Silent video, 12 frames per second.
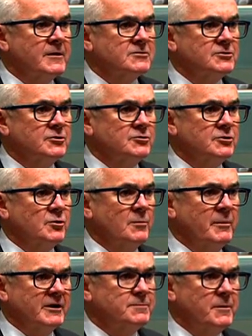to do a
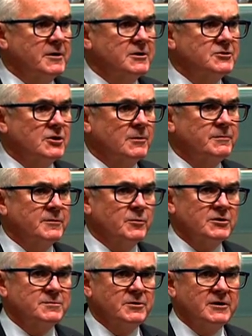much better job than
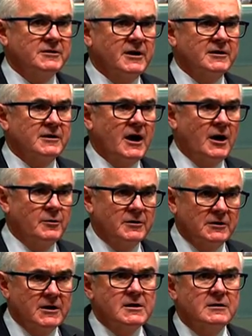what's being done
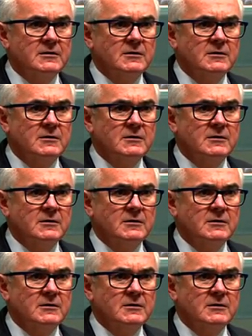currently